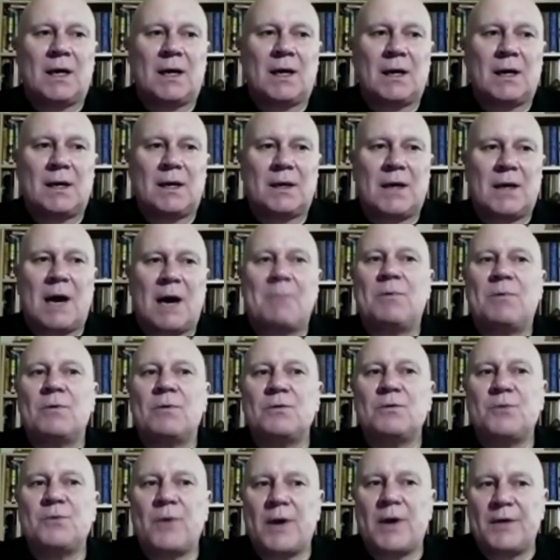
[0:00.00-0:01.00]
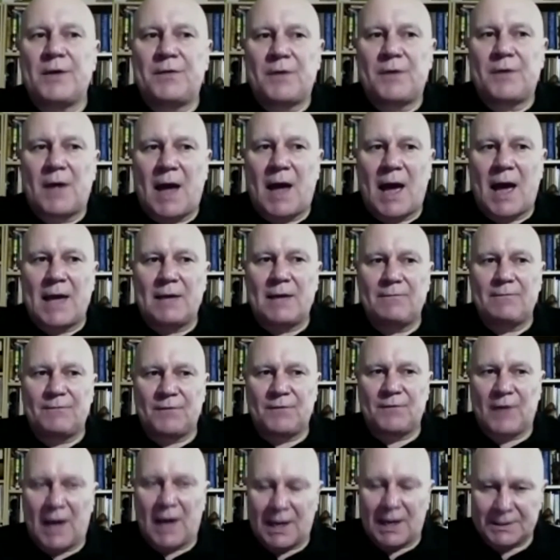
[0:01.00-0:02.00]
coupled with a
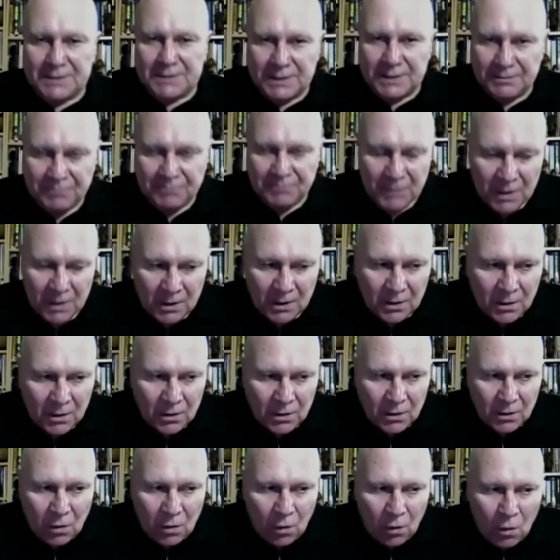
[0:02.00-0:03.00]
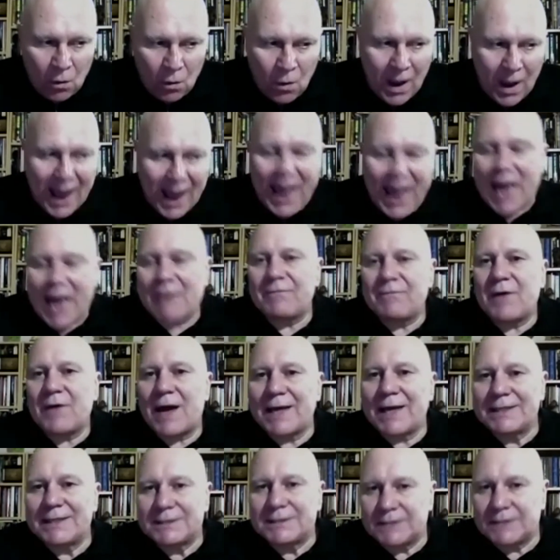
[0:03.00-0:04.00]
flood, all have
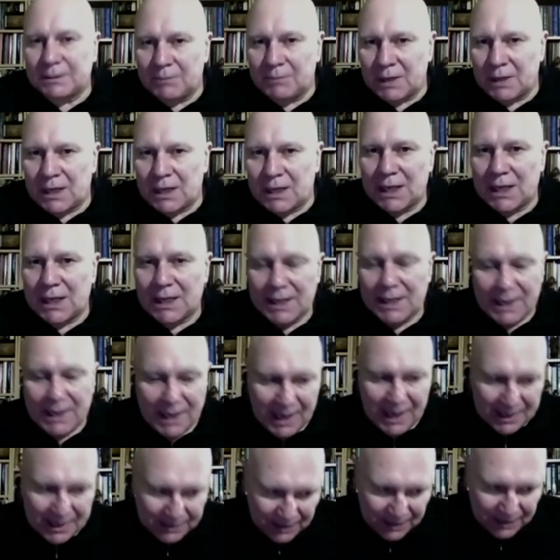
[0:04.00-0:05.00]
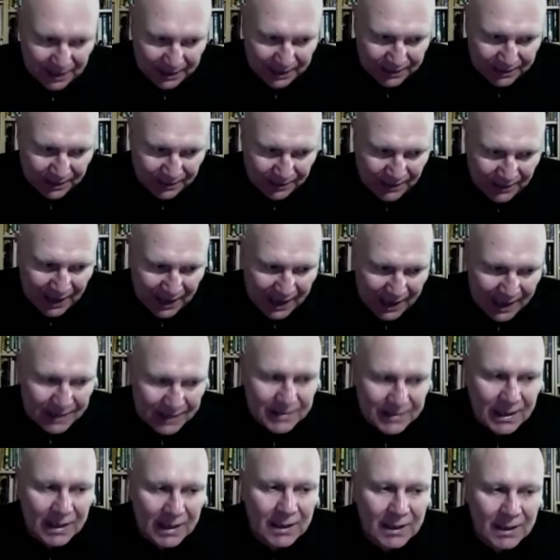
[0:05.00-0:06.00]
a similar ending. And that
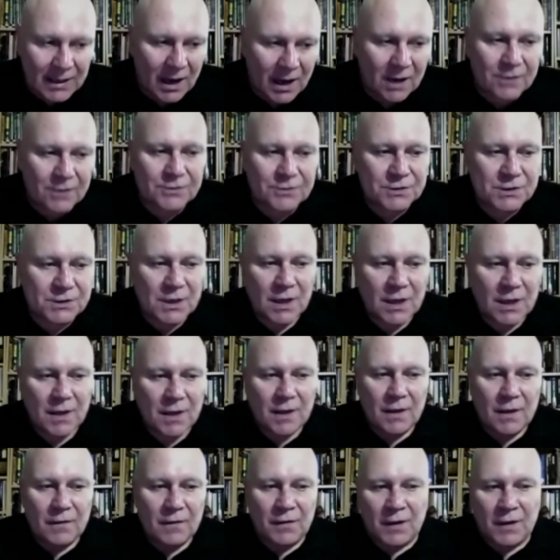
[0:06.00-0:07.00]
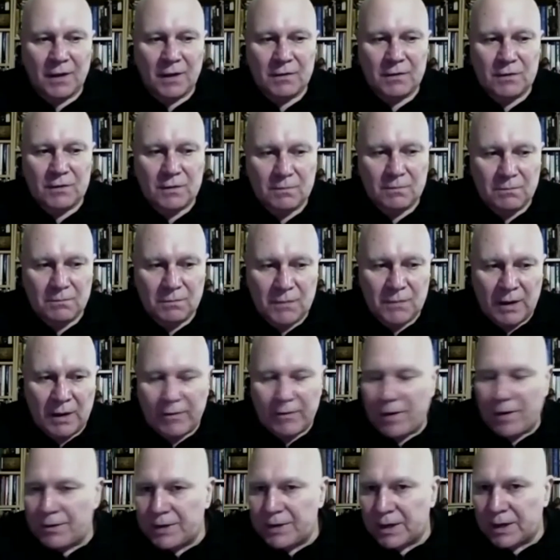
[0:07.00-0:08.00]
ending goes that there are
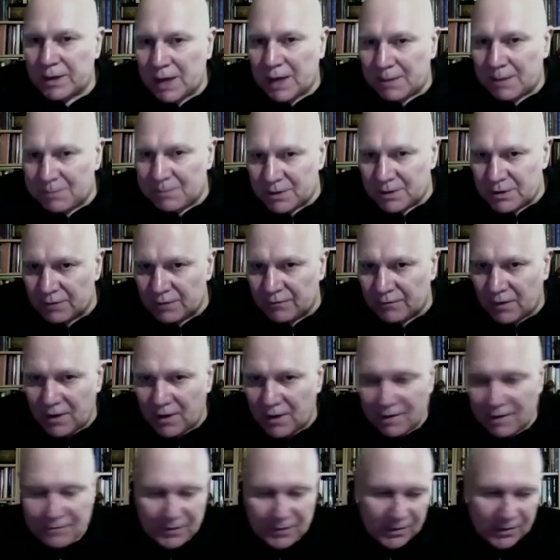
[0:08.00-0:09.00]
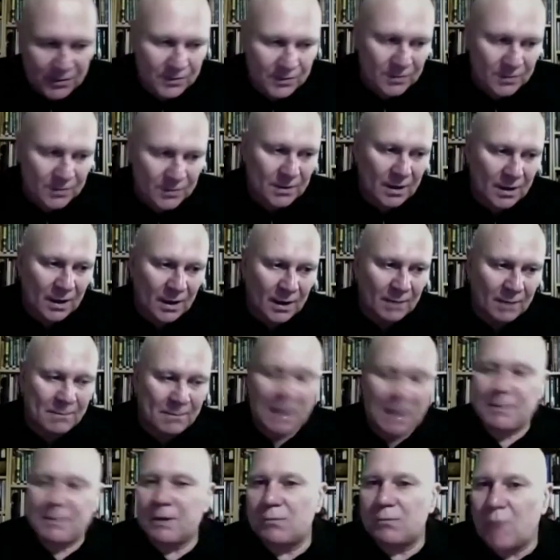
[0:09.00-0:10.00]
only a couple of survivors,
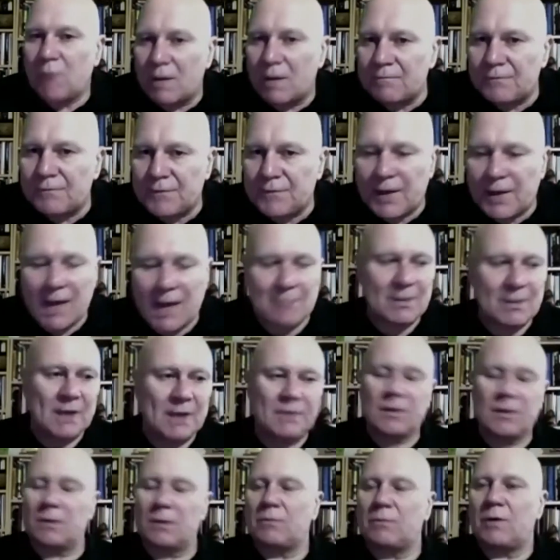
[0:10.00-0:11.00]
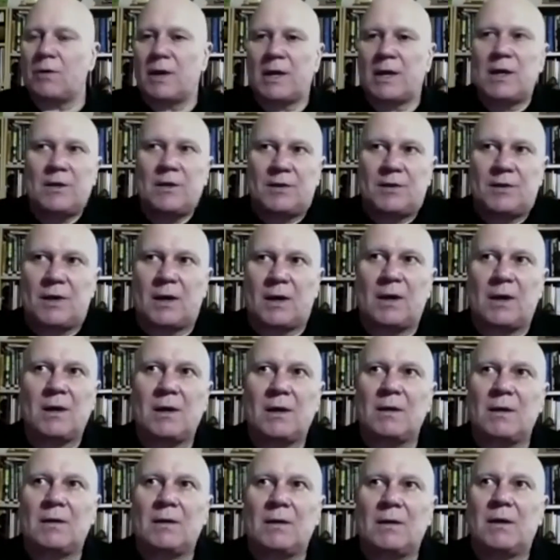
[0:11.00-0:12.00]
maybe one family that were either
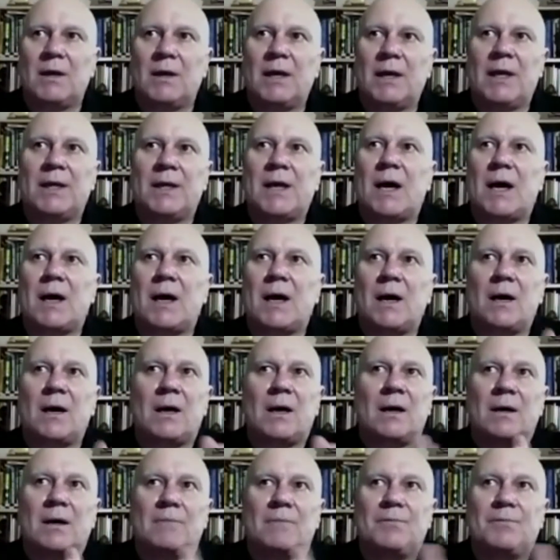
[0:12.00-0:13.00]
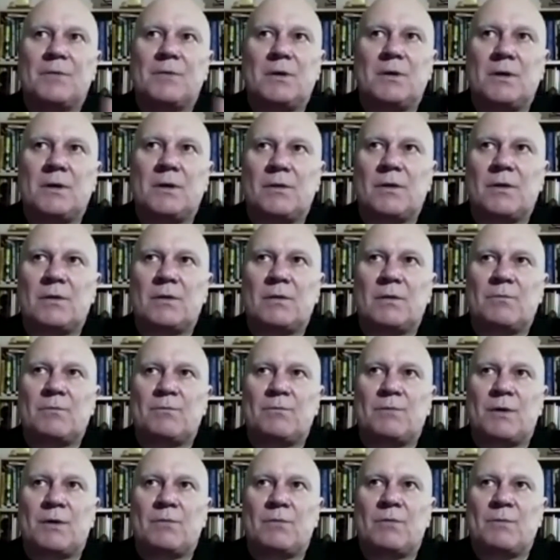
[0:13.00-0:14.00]
in
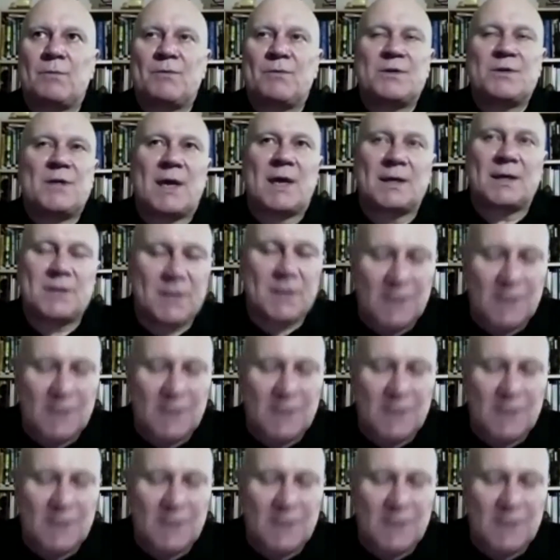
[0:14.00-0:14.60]
that were protected in